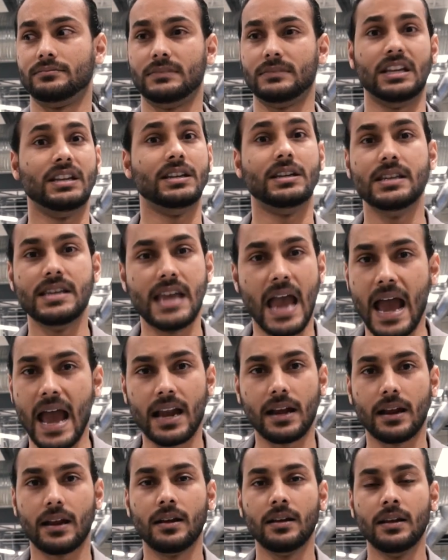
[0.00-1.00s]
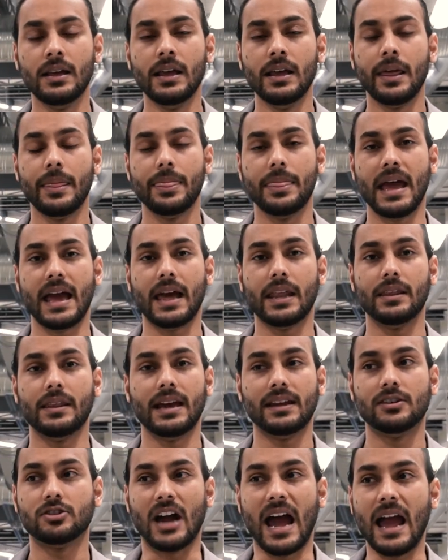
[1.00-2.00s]
Indiana, then
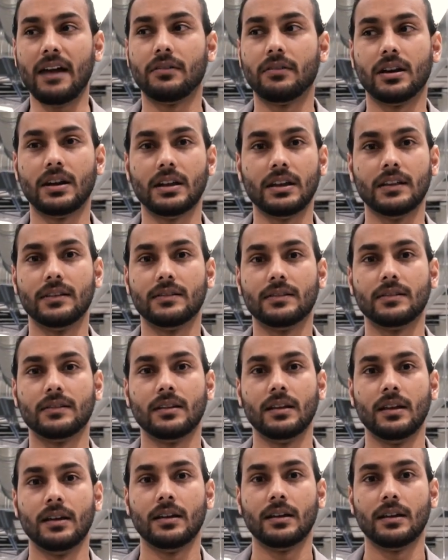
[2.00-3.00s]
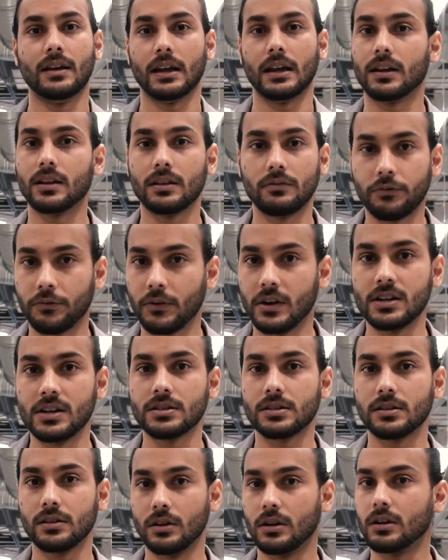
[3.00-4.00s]
that driver is gonna
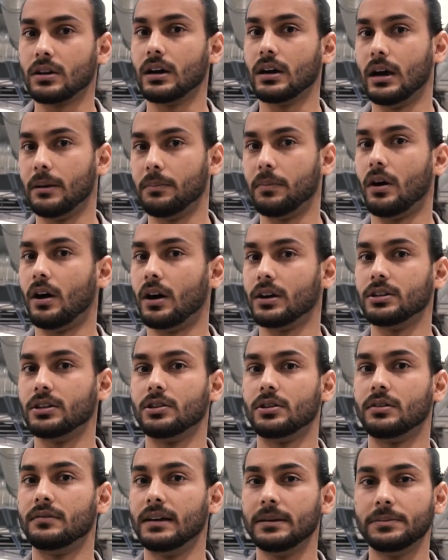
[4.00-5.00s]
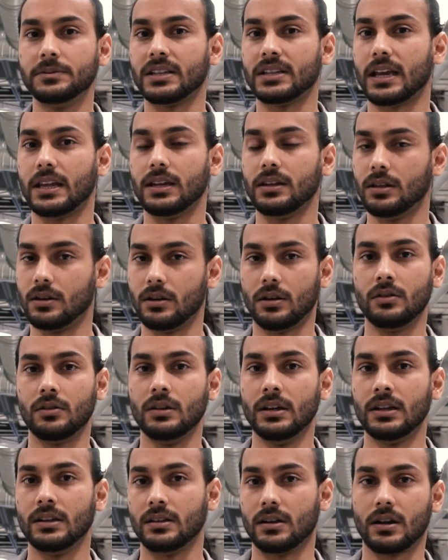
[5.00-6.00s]
first look up on your website, you
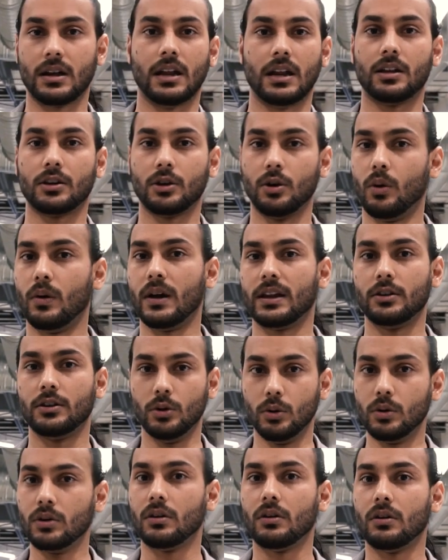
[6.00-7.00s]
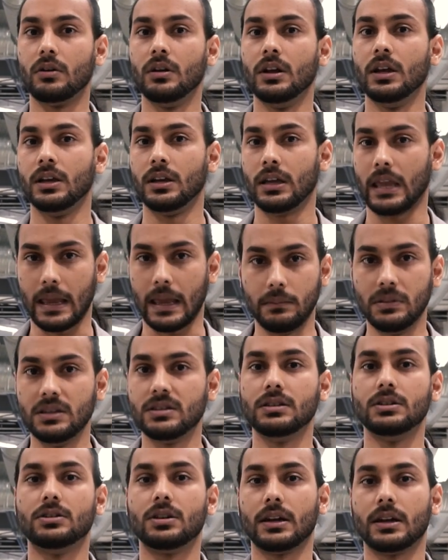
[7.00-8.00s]
know? they're gonna go and Google
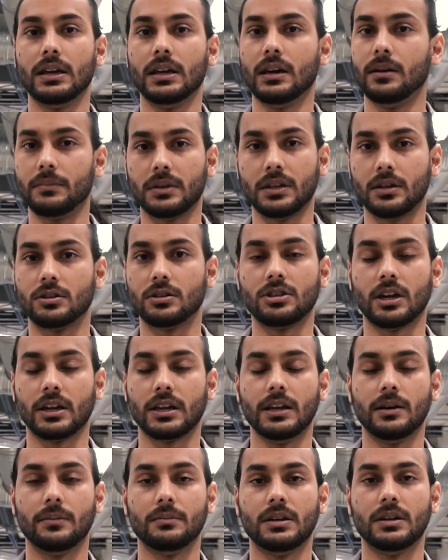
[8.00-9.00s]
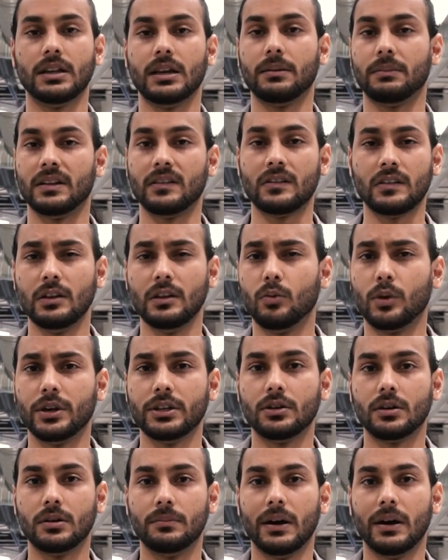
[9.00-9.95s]
ABC Trucking Company or trucking company name and see what you're